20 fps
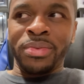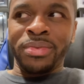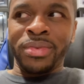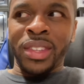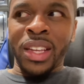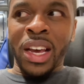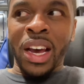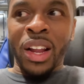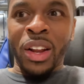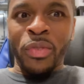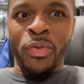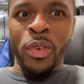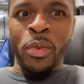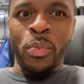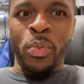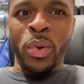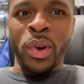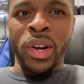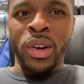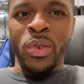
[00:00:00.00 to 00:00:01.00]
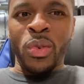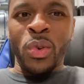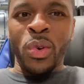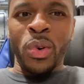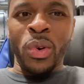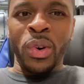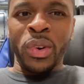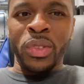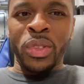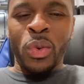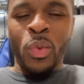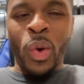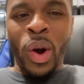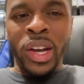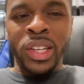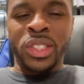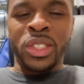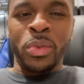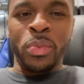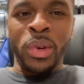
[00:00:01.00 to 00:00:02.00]
the elephant print or the
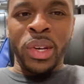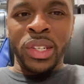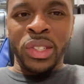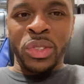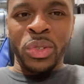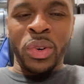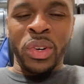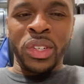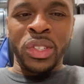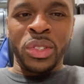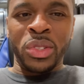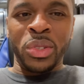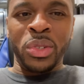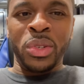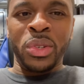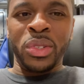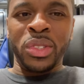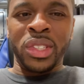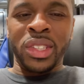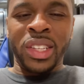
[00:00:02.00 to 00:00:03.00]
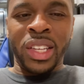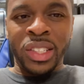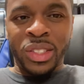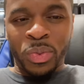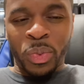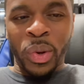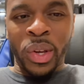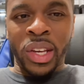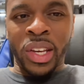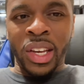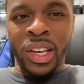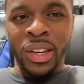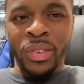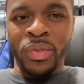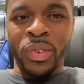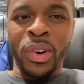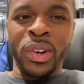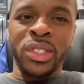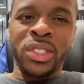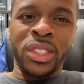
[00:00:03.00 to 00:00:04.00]
white cement Jordan 2s this weekend
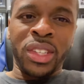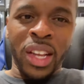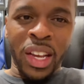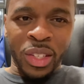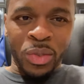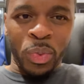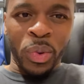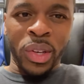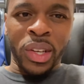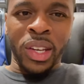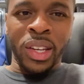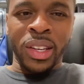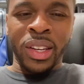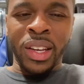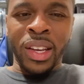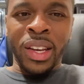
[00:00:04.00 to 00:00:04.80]
versus next weekend.